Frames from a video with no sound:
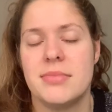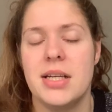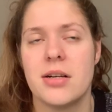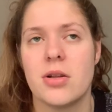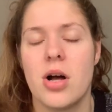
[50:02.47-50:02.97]

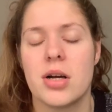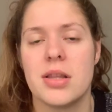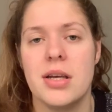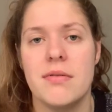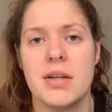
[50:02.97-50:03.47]
8 o'clock in
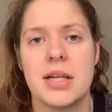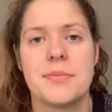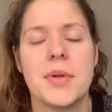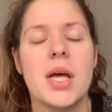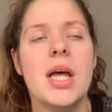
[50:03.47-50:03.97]
the evening.
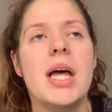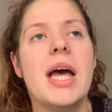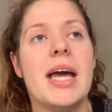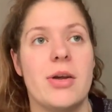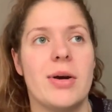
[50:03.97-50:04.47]

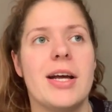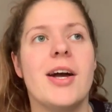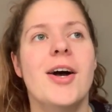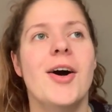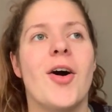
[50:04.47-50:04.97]
Anyway,
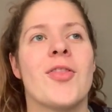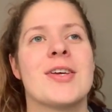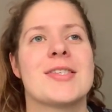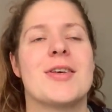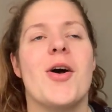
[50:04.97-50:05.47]
on
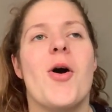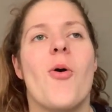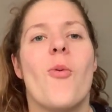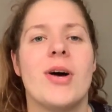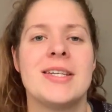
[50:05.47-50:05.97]
this
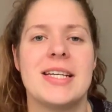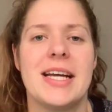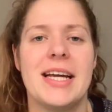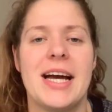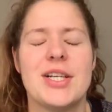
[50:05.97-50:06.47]
one
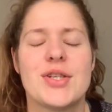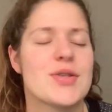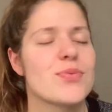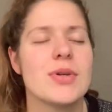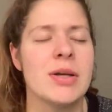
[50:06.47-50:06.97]
day, I
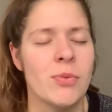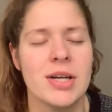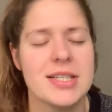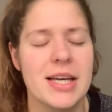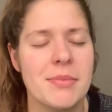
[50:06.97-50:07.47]
just really
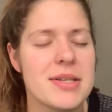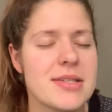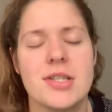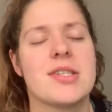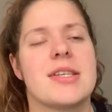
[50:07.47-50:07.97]
wanted to get my
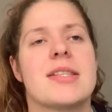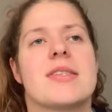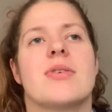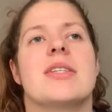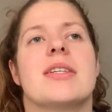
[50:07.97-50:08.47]
stitches in,
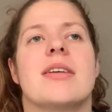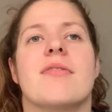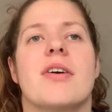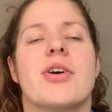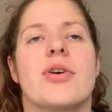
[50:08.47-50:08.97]
so I did it
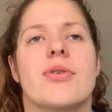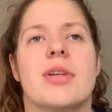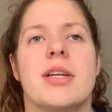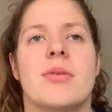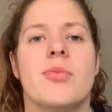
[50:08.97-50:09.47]
very
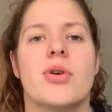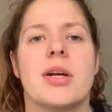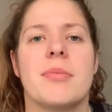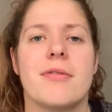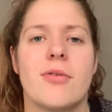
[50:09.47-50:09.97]
early in the
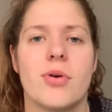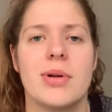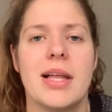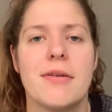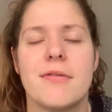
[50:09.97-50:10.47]
morning before we
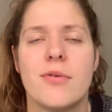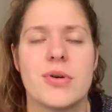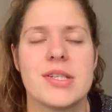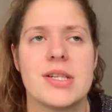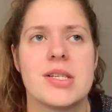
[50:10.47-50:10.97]
left, 4
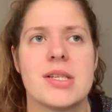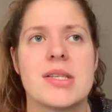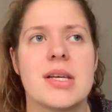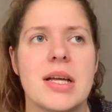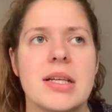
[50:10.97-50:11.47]
stitches,
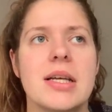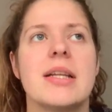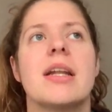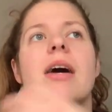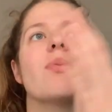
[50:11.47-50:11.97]
and
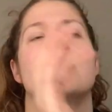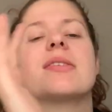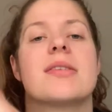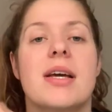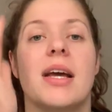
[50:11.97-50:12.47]
then I
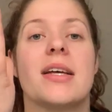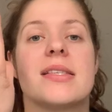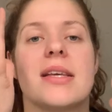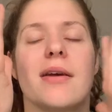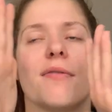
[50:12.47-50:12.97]
was
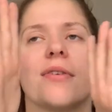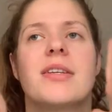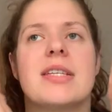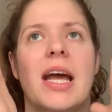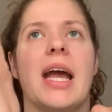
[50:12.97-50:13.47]
safe for the
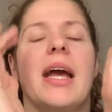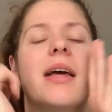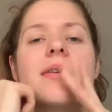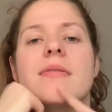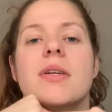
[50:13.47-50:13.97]
day
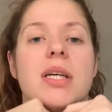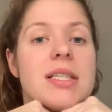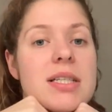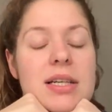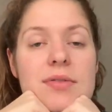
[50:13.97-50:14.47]
and
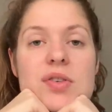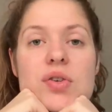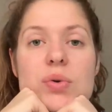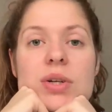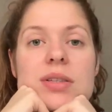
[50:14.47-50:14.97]
didn't have to
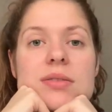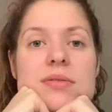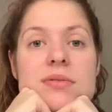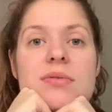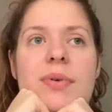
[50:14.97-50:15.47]
do it
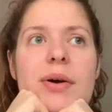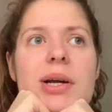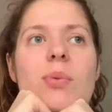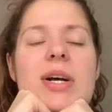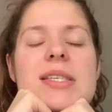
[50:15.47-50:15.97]

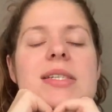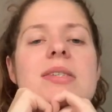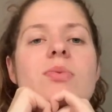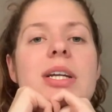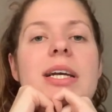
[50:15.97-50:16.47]
very
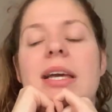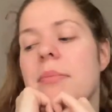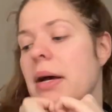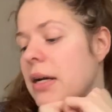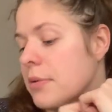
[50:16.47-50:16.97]
wasted when I came
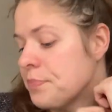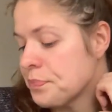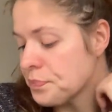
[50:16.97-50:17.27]
back.